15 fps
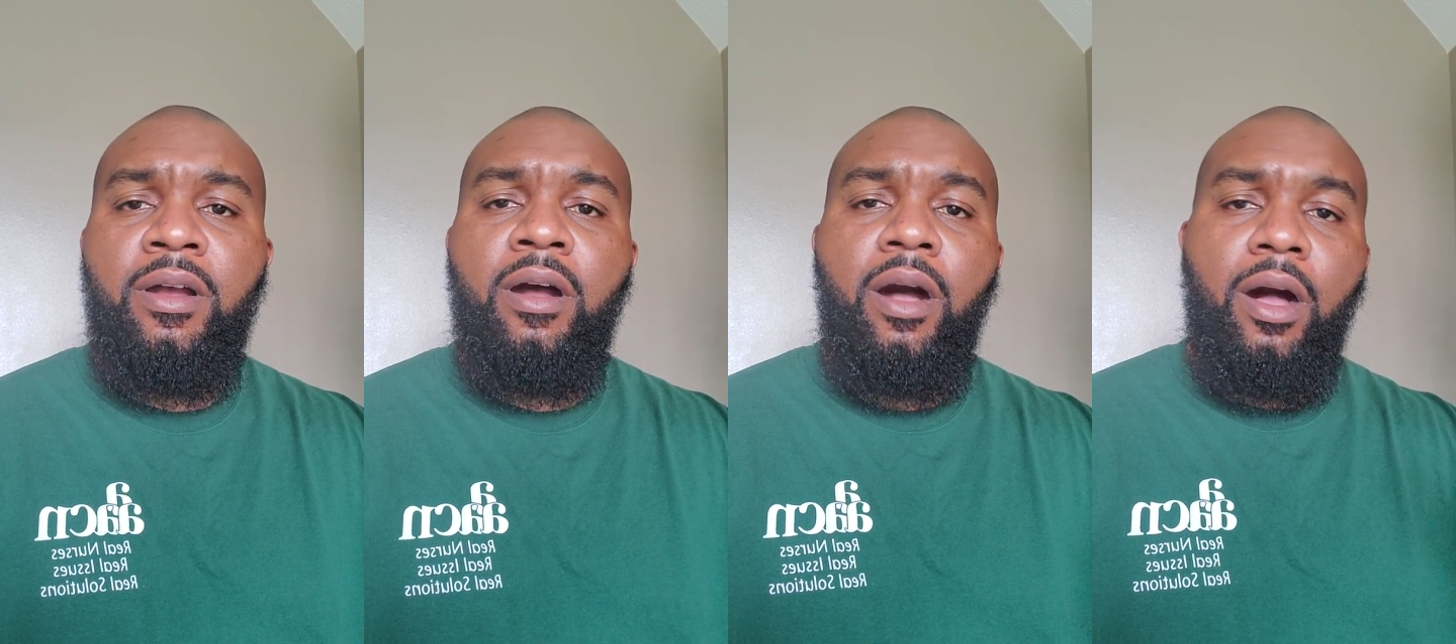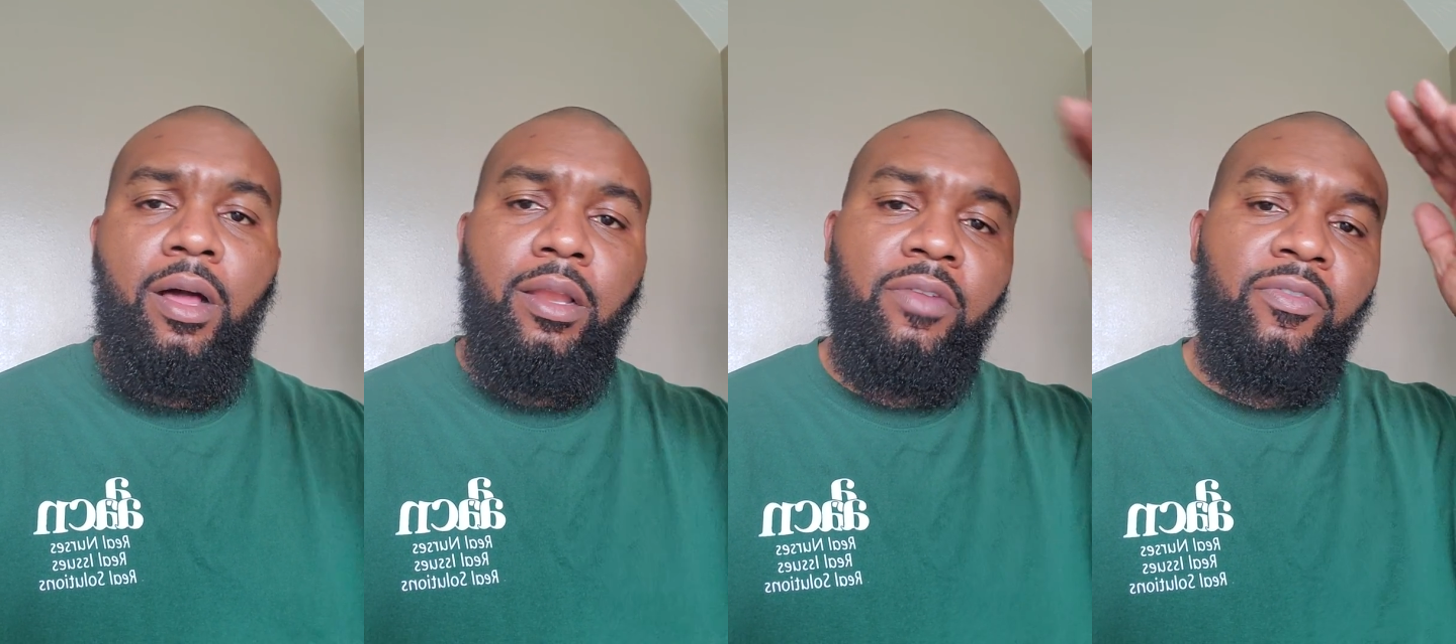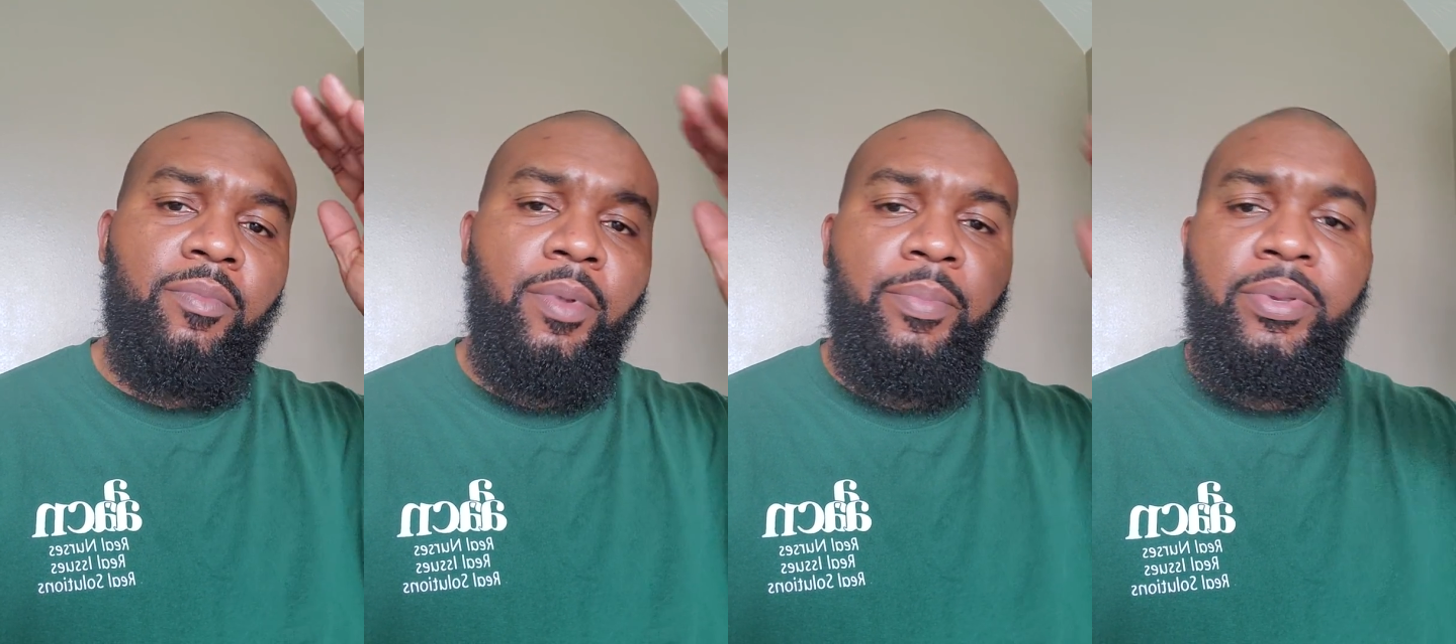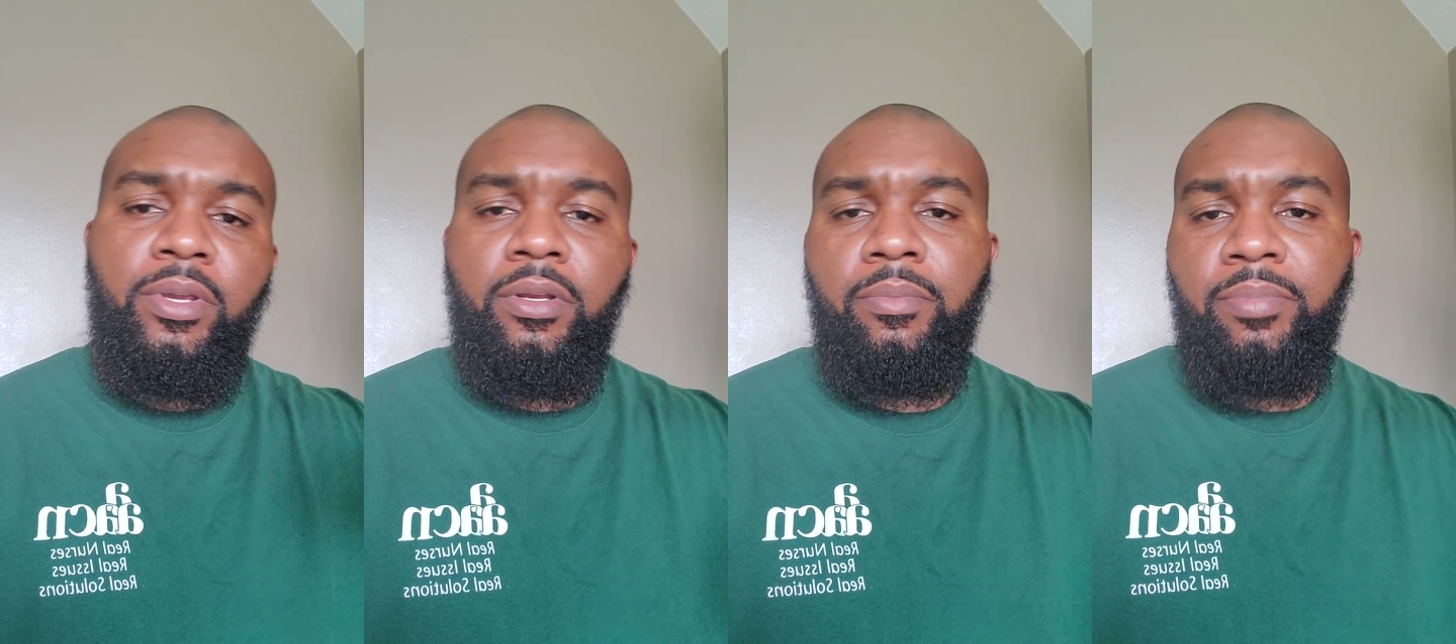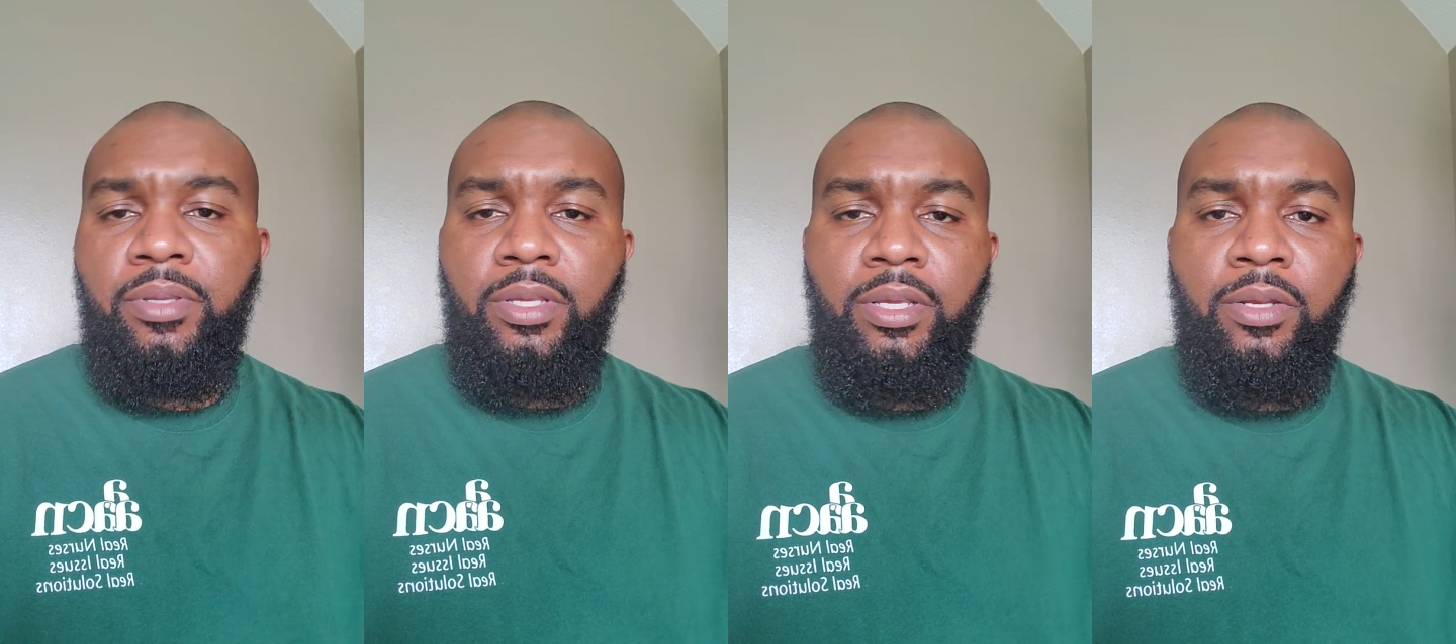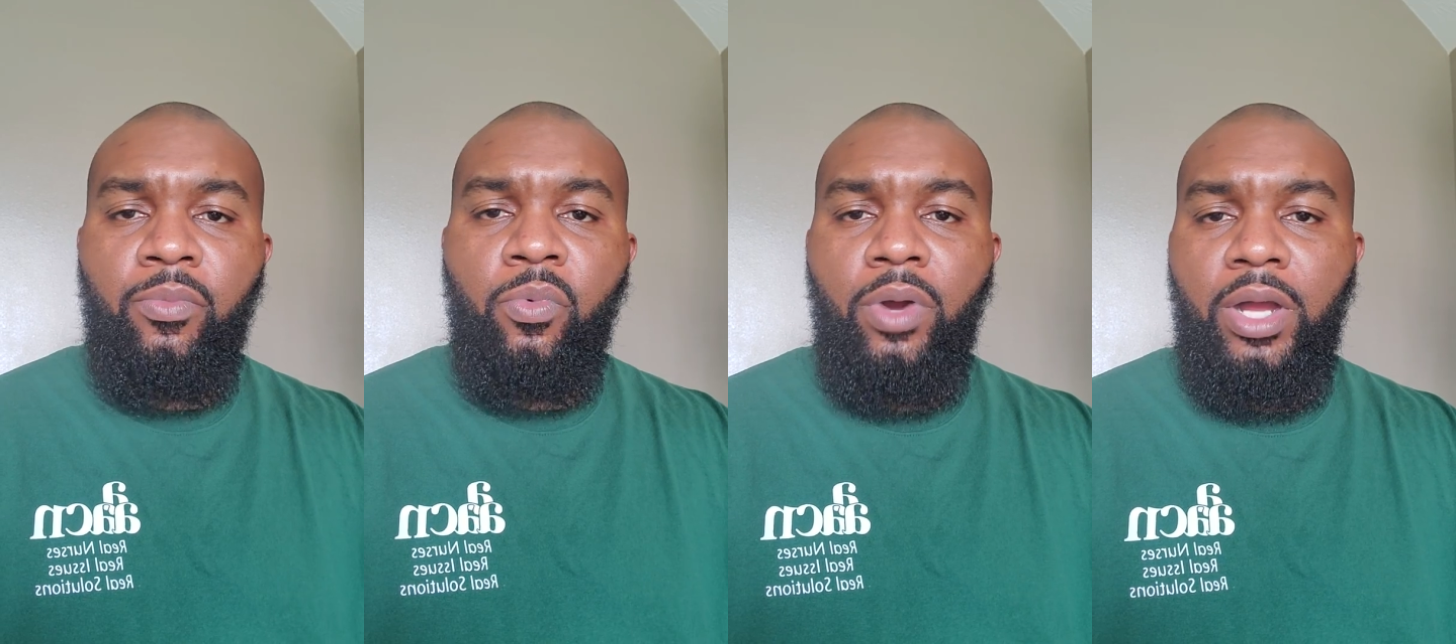All of them appear to be
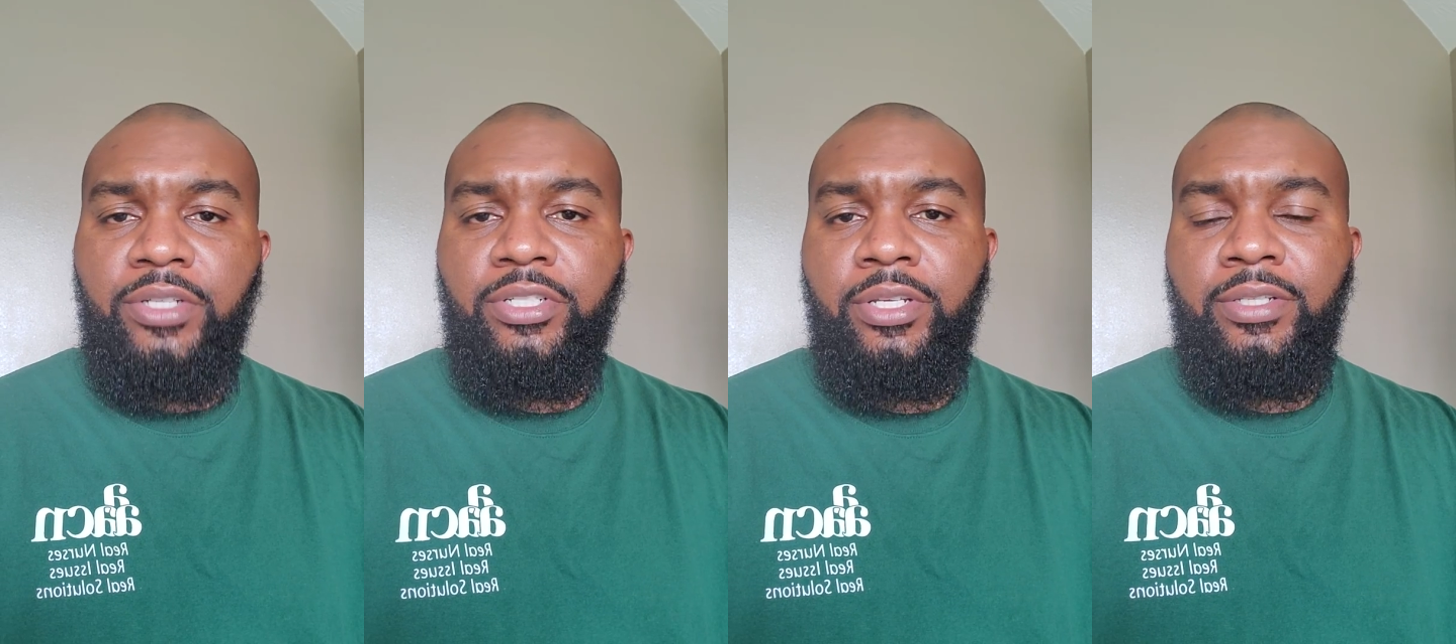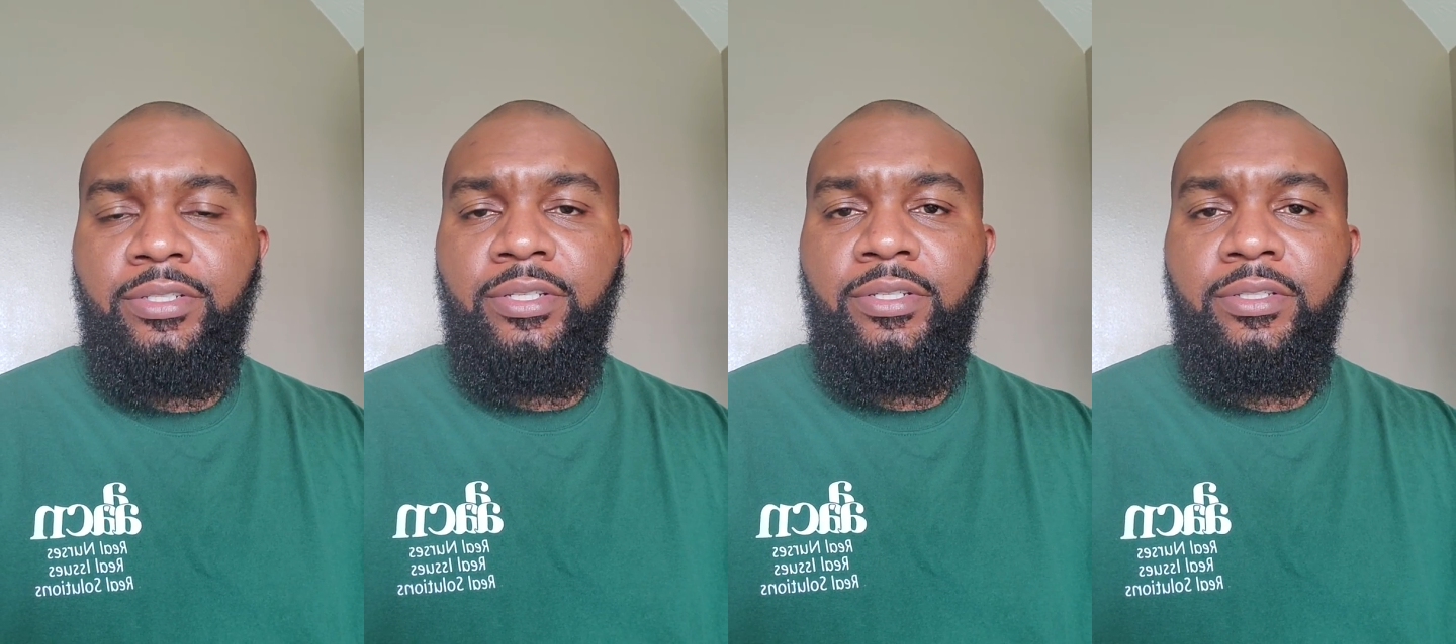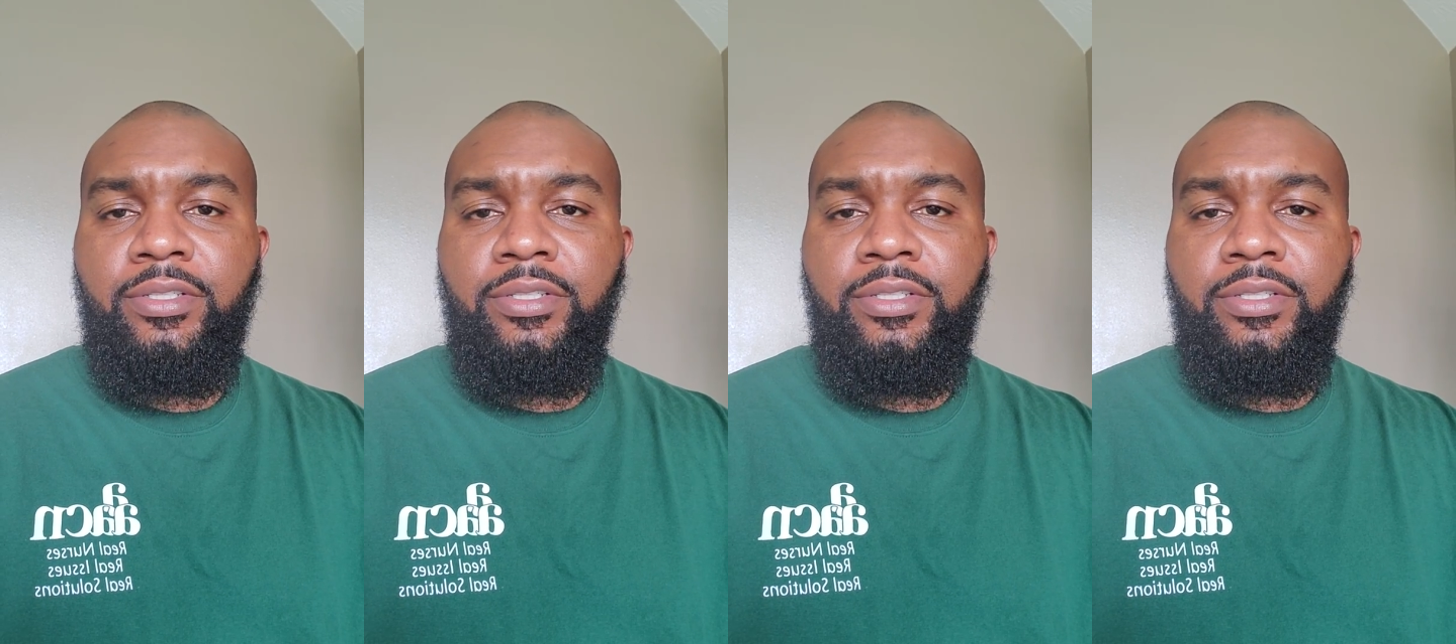in Washington